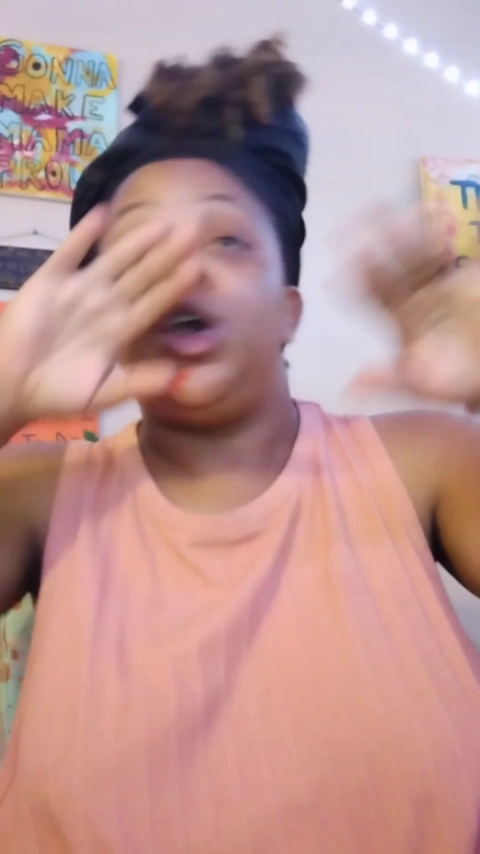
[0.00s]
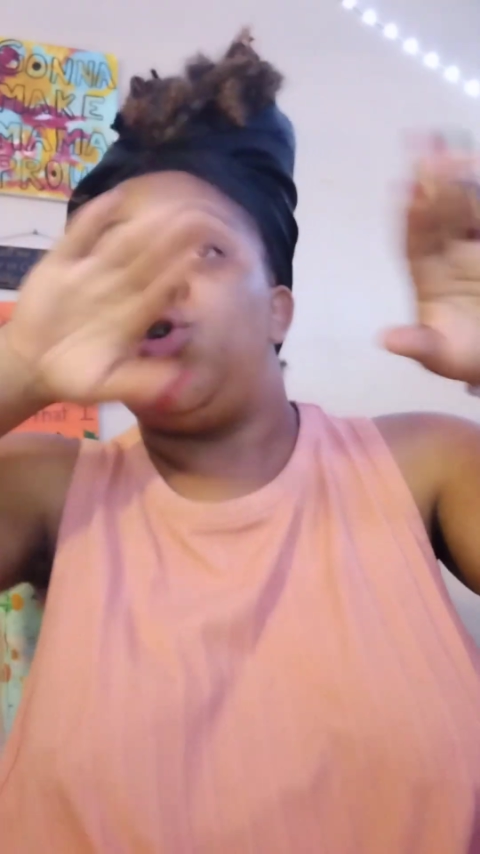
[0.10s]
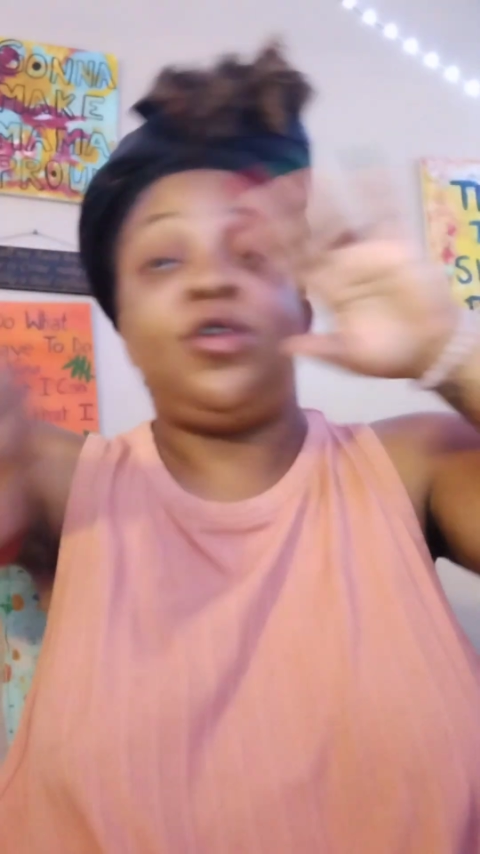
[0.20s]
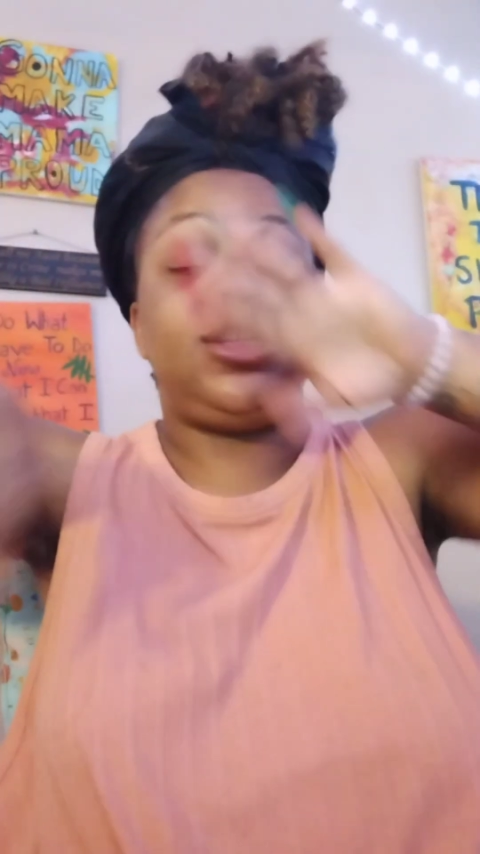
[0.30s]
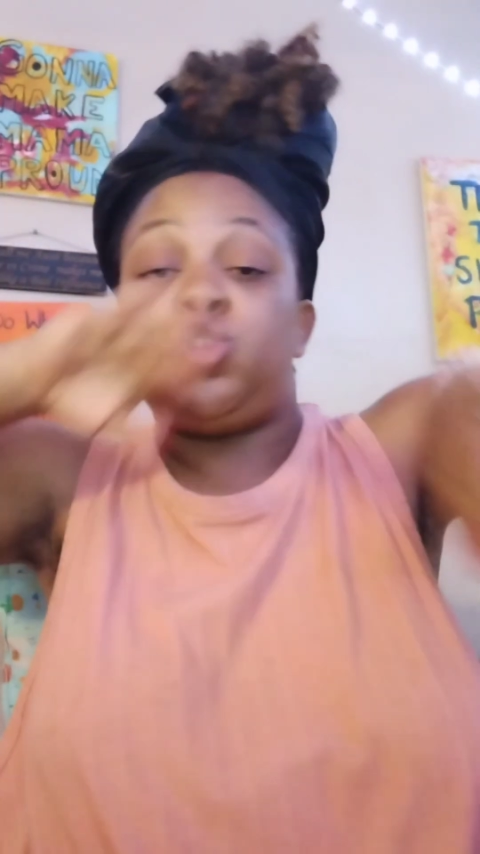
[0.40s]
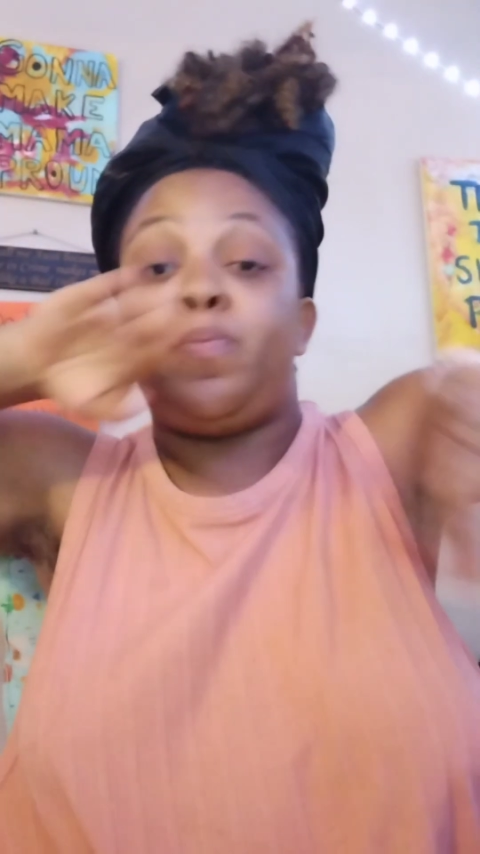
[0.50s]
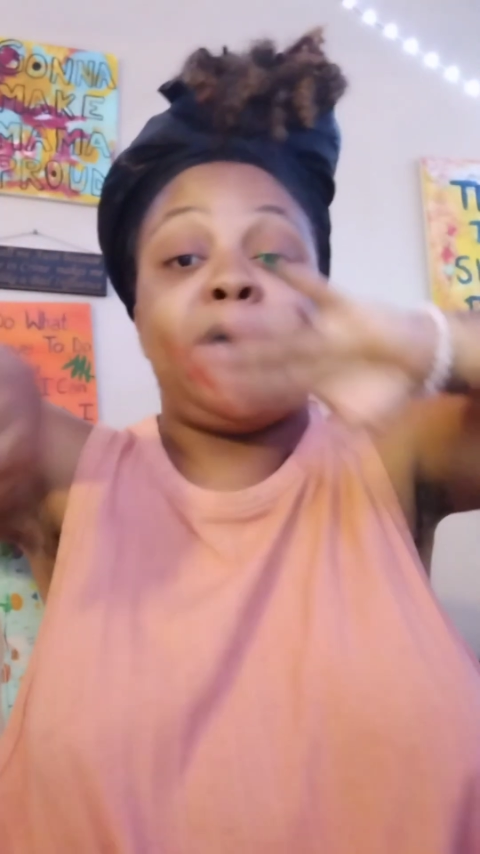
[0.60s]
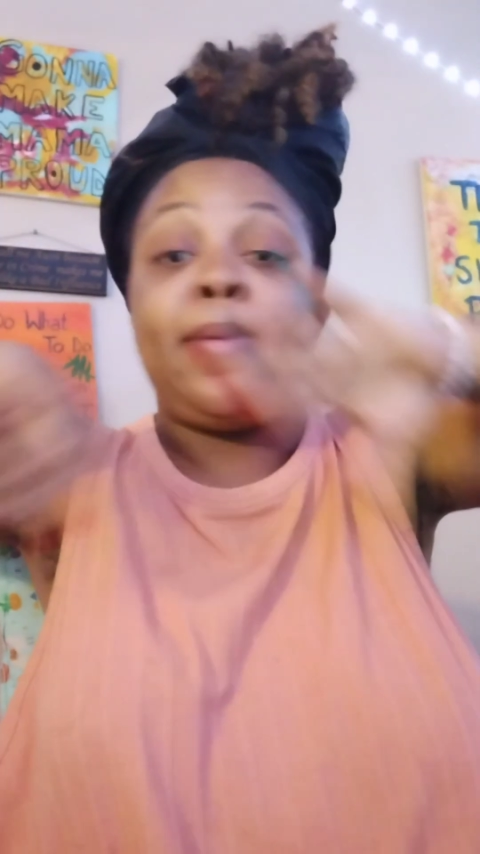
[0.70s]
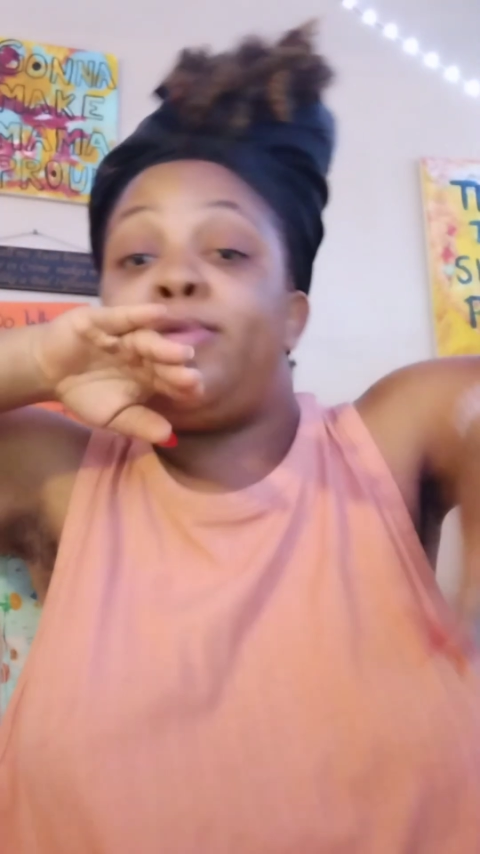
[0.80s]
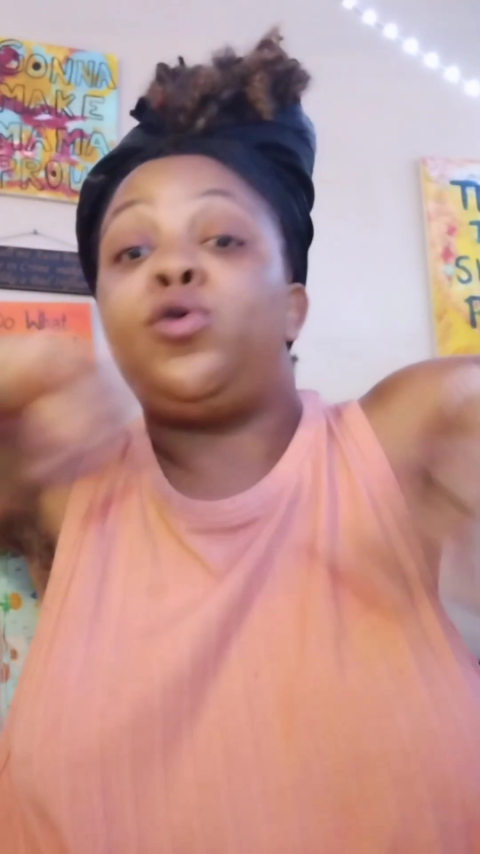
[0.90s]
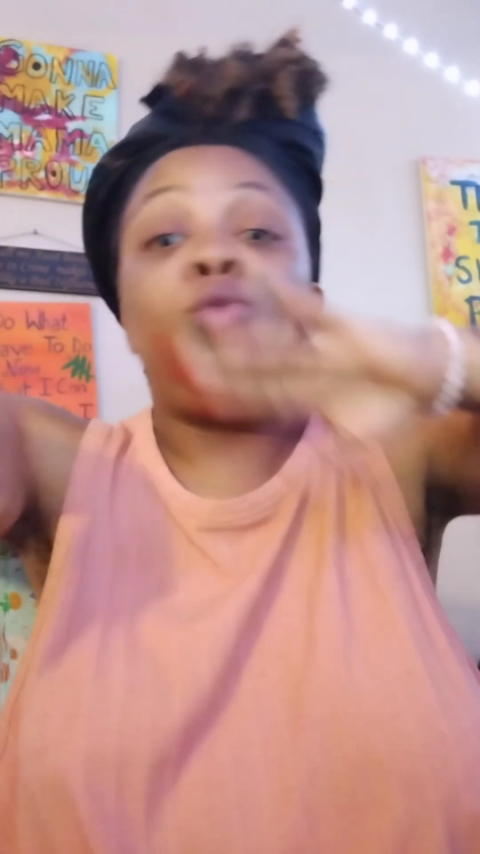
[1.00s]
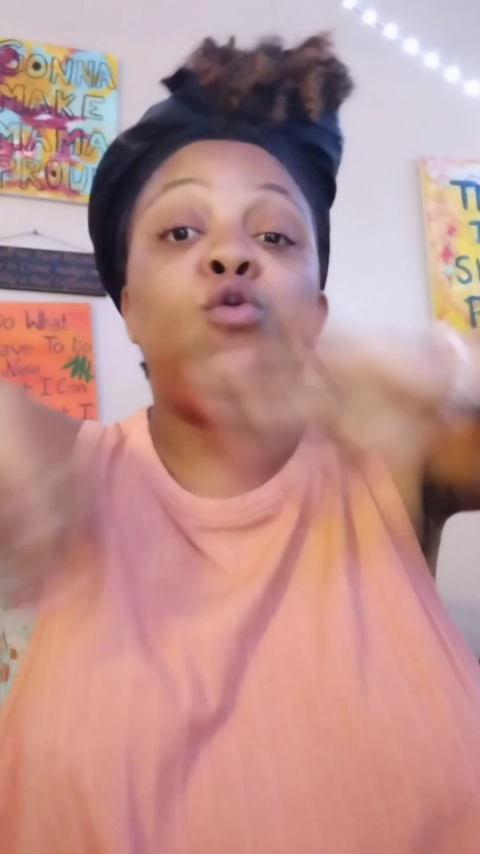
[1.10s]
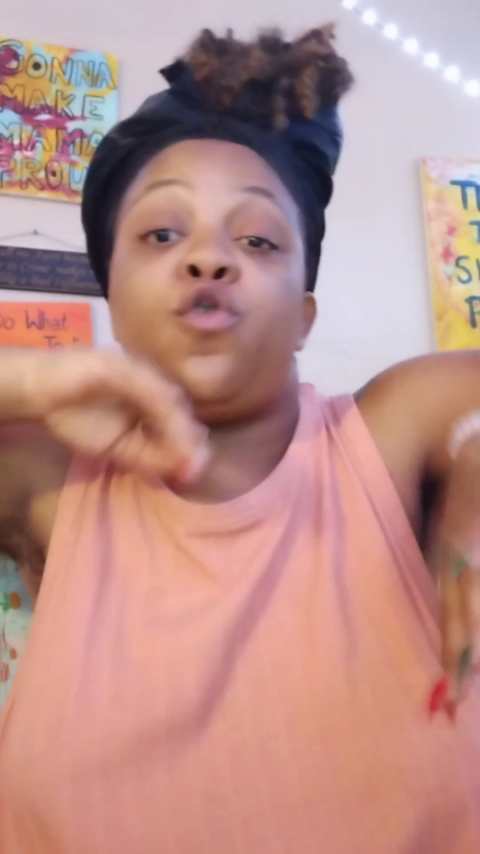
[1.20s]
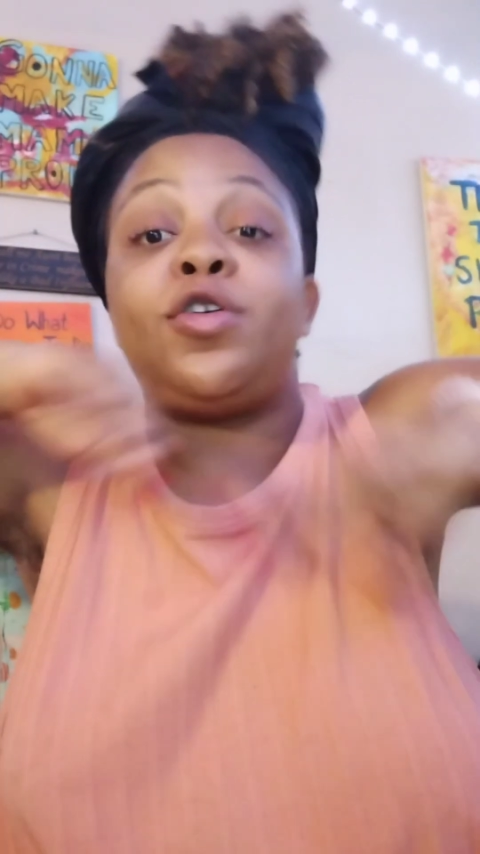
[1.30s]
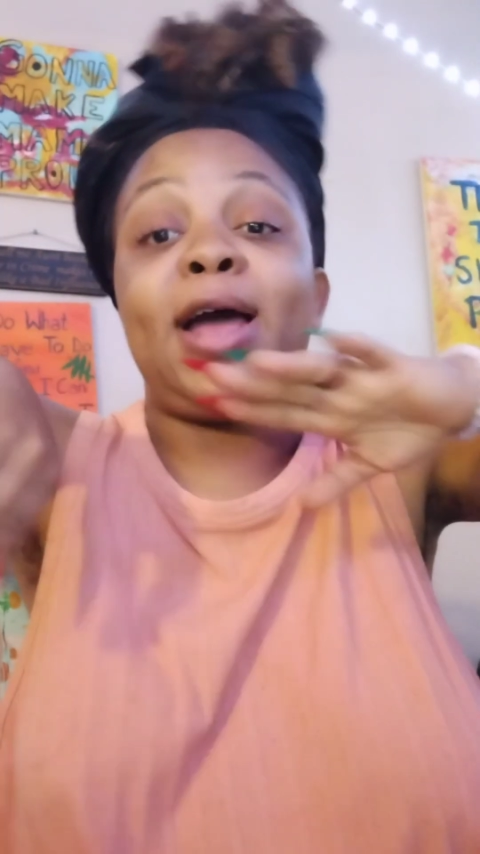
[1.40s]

You need to be able to move all